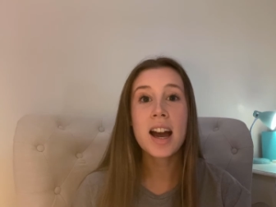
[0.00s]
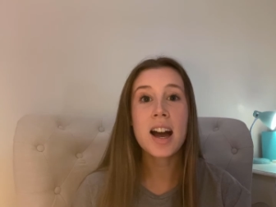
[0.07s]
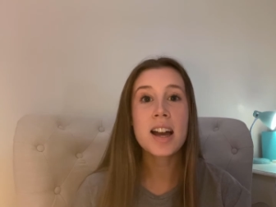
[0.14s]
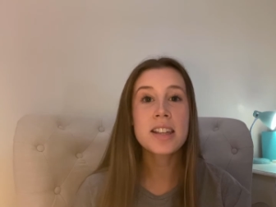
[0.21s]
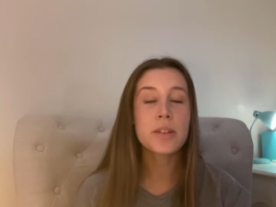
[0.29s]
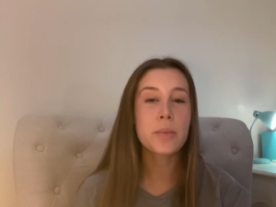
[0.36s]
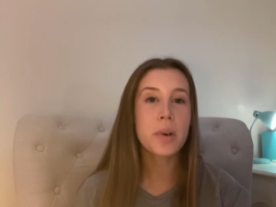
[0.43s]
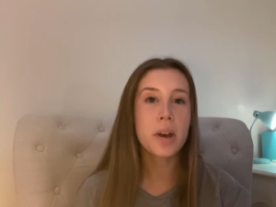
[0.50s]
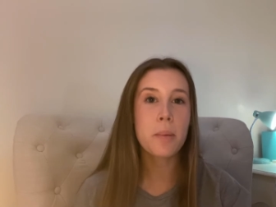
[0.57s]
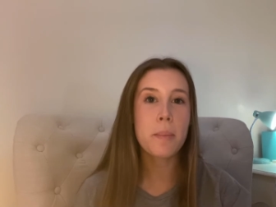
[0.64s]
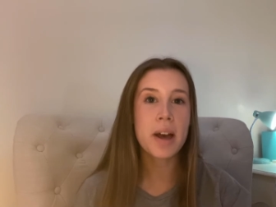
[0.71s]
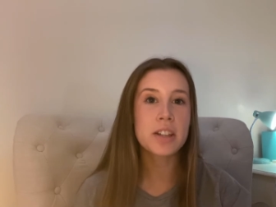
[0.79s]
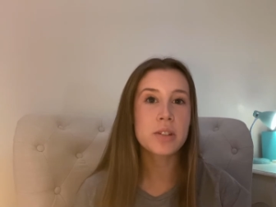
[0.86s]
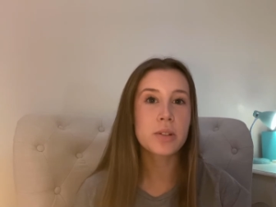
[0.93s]
guys, and welcome
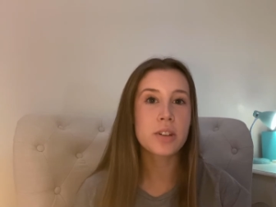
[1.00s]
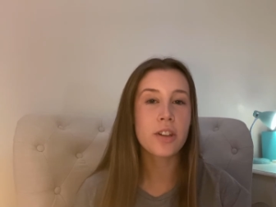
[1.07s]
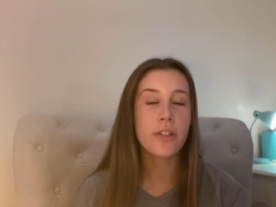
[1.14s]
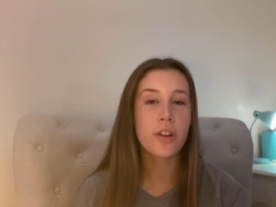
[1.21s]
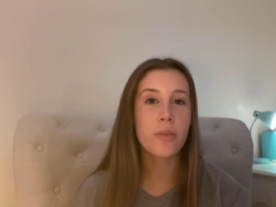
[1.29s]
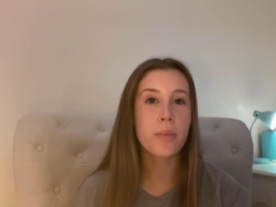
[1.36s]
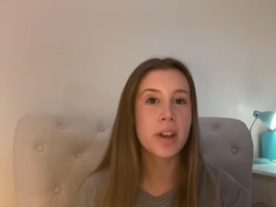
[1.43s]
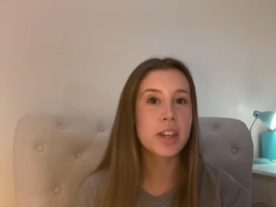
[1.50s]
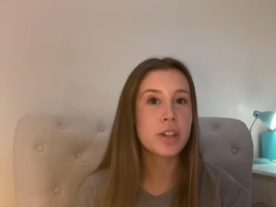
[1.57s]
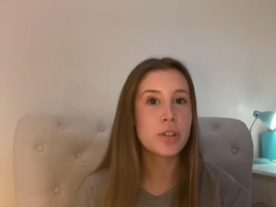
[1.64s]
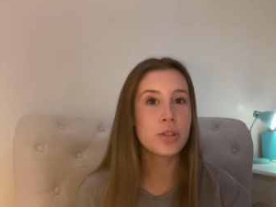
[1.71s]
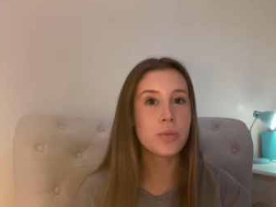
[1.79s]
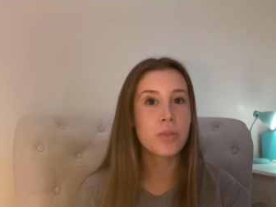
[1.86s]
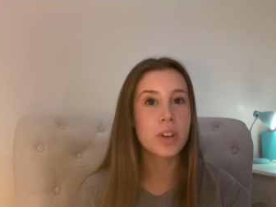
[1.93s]
back to another of my
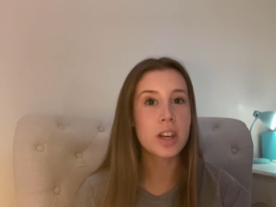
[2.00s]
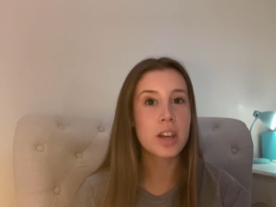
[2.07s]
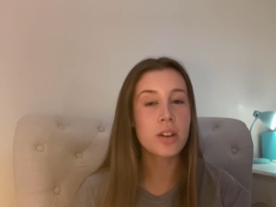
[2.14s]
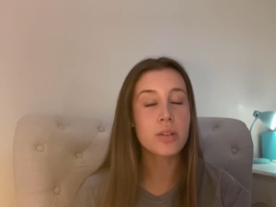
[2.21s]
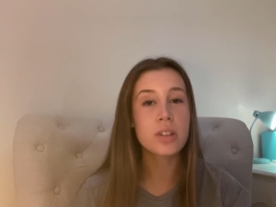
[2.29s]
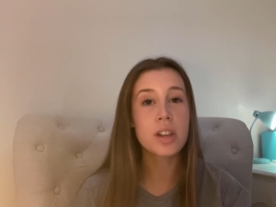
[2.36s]
YouTube videos.